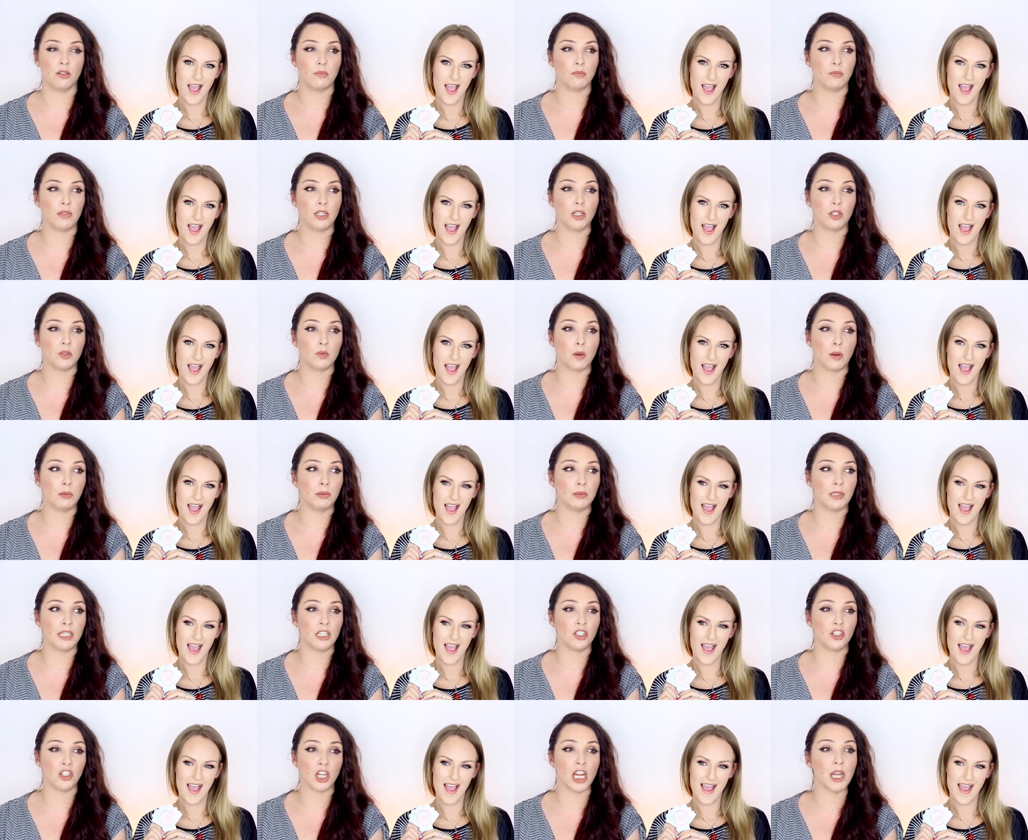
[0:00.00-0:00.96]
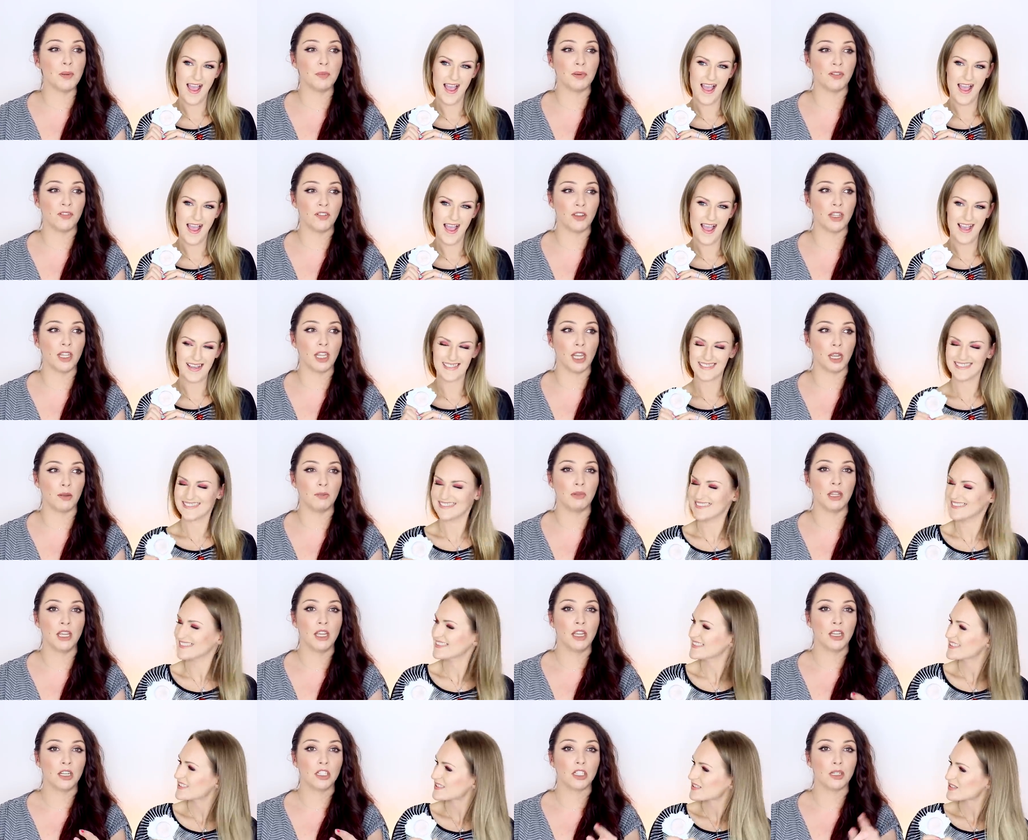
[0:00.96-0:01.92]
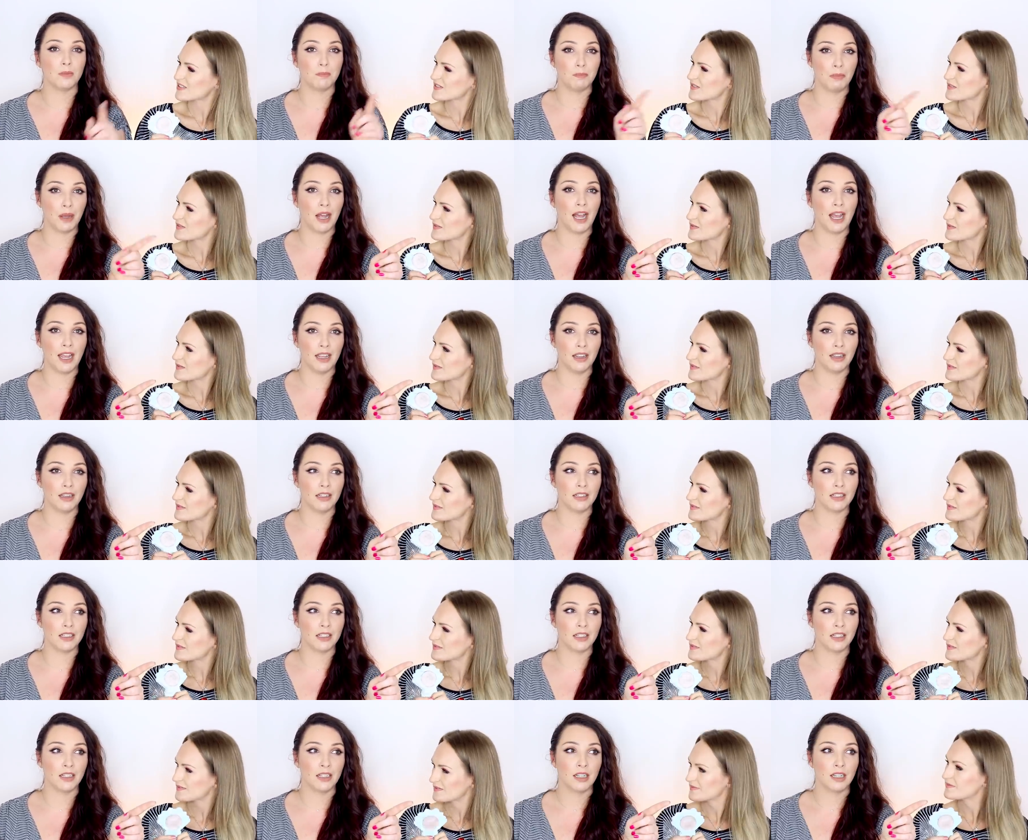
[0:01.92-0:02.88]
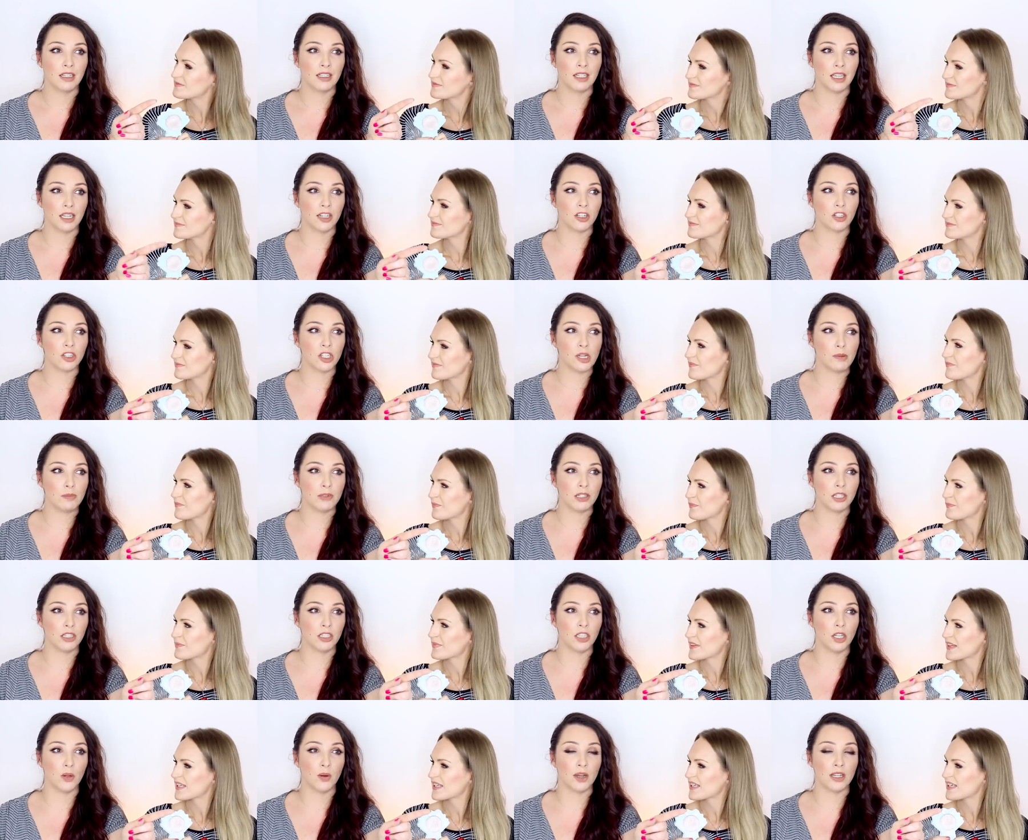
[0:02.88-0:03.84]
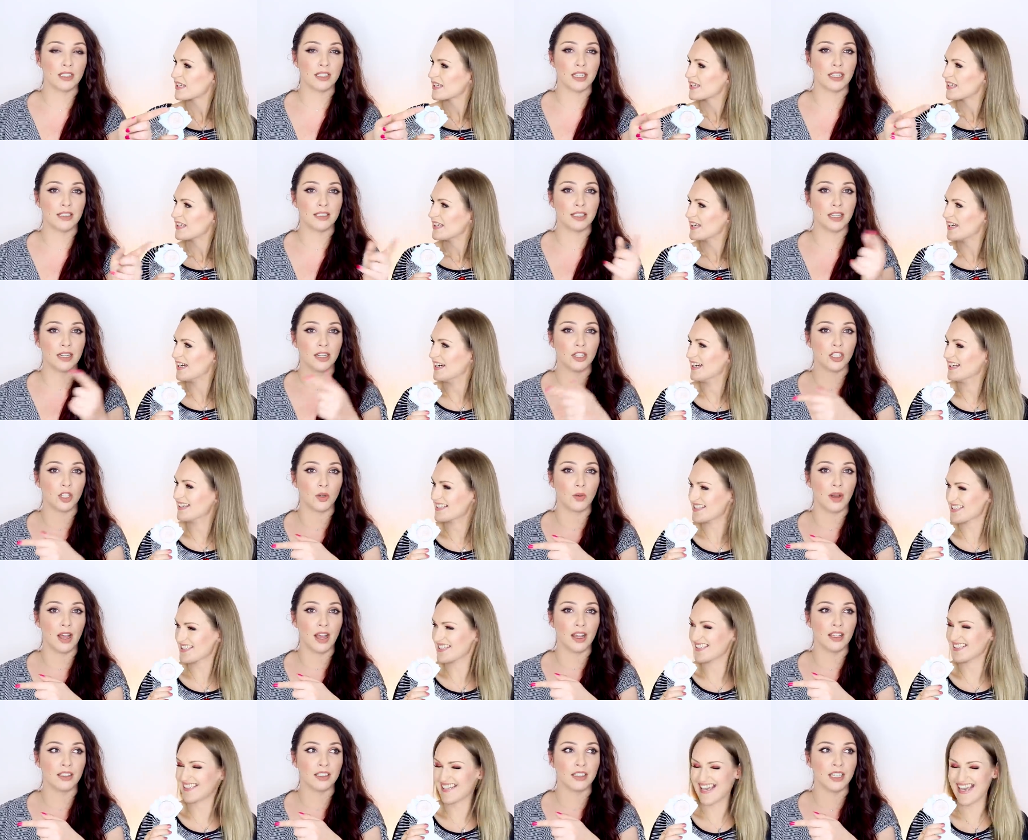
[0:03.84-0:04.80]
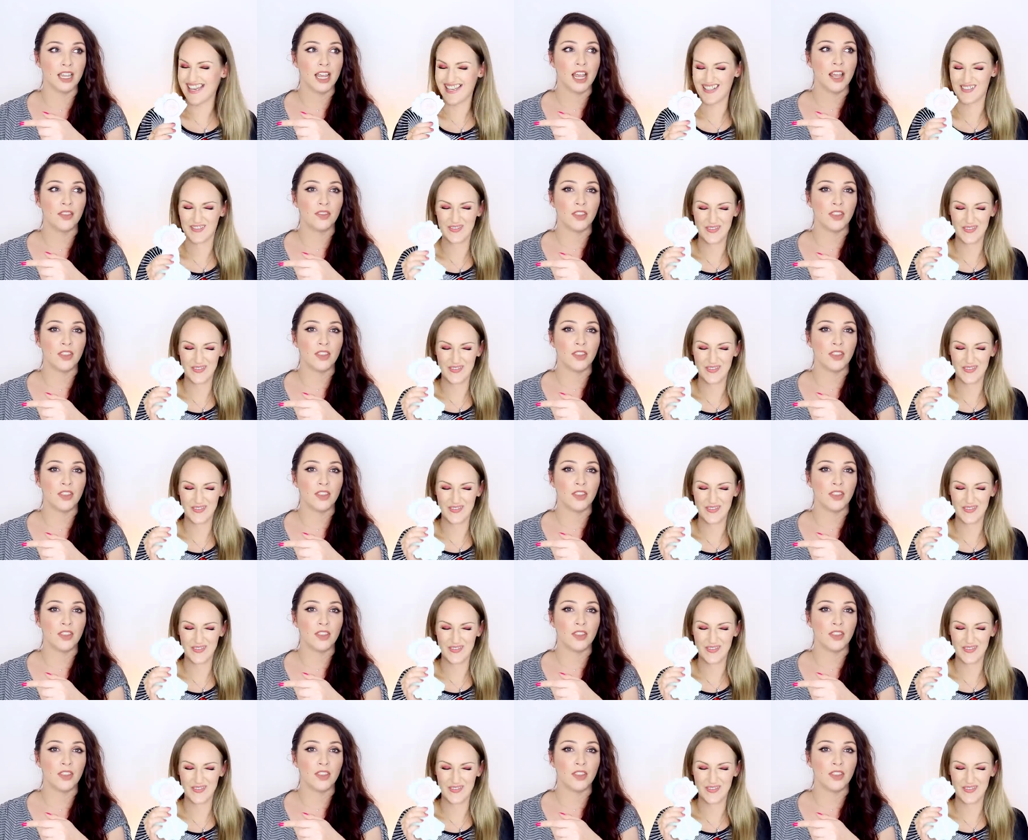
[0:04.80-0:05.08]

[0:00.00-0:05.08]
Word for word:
Speaker 1: It was probably cheaper for them to buy it, get it shipped to the U S and send it to us yeah.